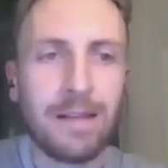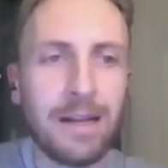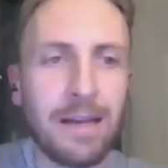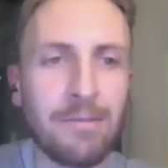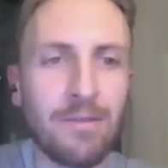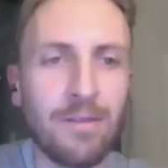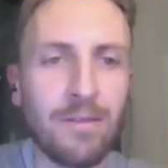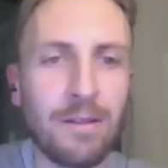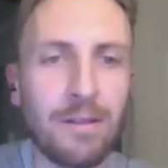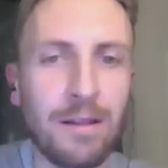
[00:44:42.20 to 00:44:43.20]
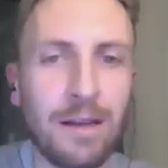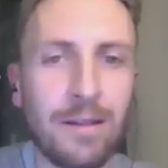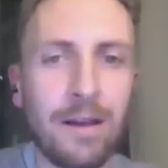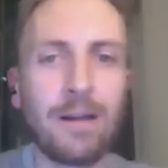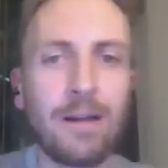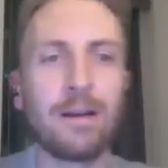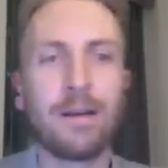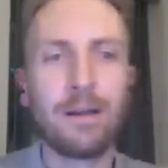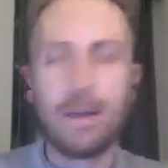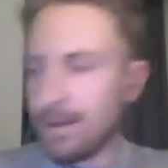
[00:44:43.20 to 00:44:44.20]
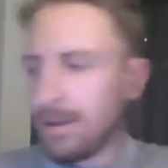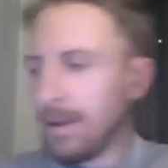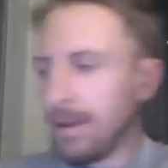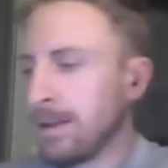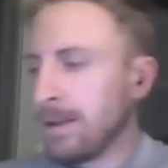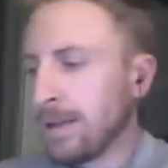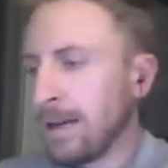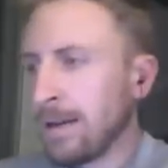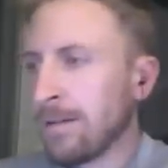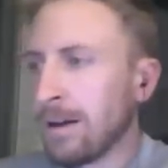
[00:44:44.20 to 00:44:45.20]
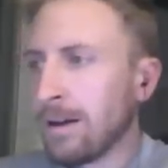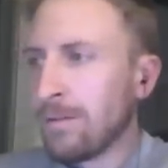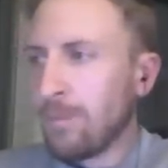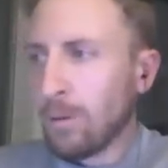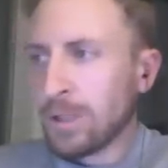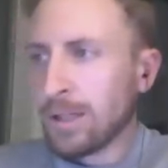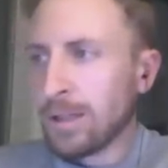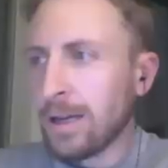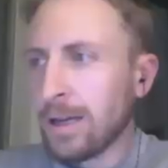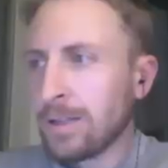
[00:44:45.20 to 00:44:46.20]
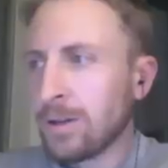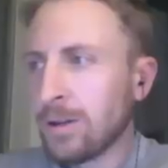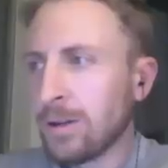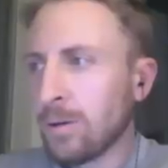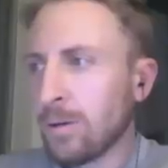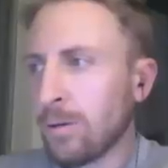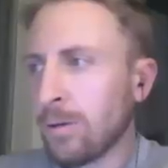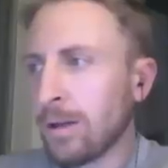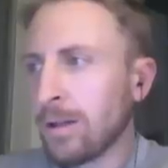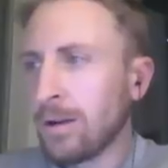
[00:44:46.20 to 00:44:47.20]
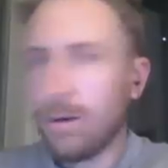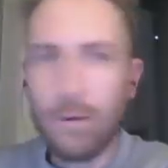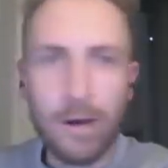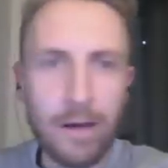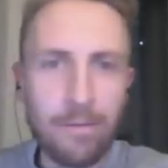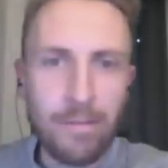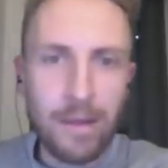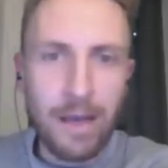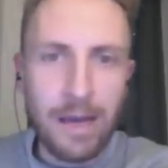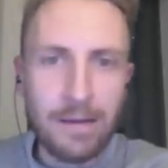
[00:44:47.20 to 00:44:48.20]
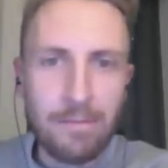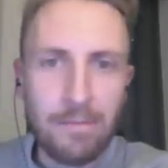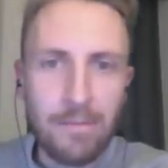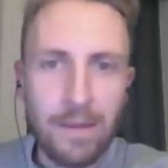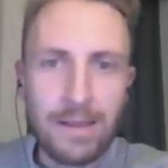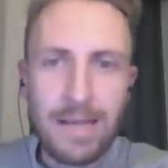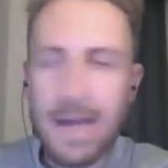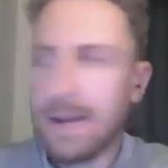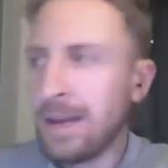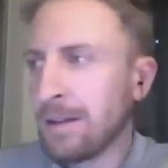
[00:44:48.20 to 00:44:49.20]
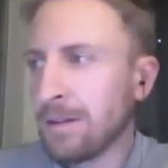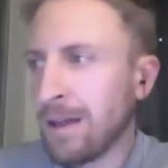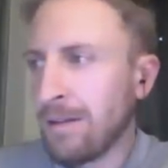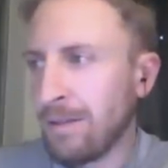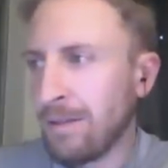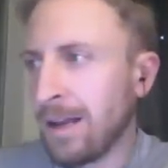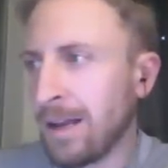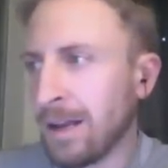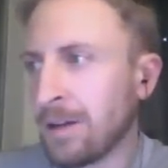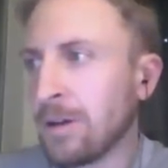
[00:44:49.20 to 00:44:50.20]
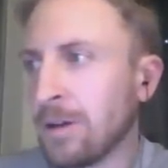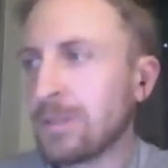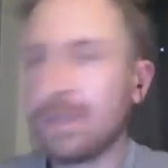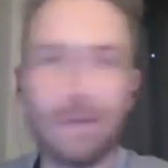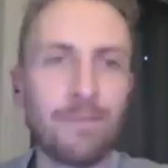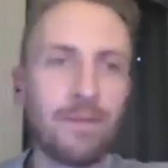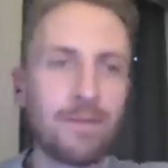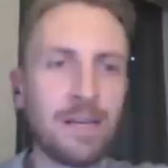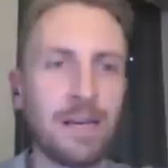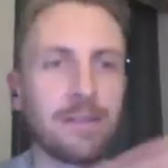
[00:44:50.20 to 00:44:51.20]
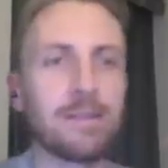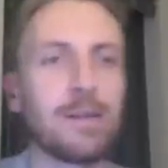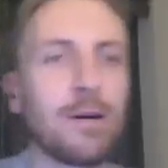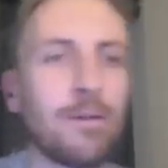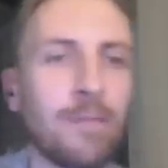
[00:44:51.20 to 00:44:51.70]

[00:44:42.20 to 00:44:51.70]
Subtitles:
of games to land there. And unfortunately, I took Northern Illinois at 10-11, and it closed at 15. So I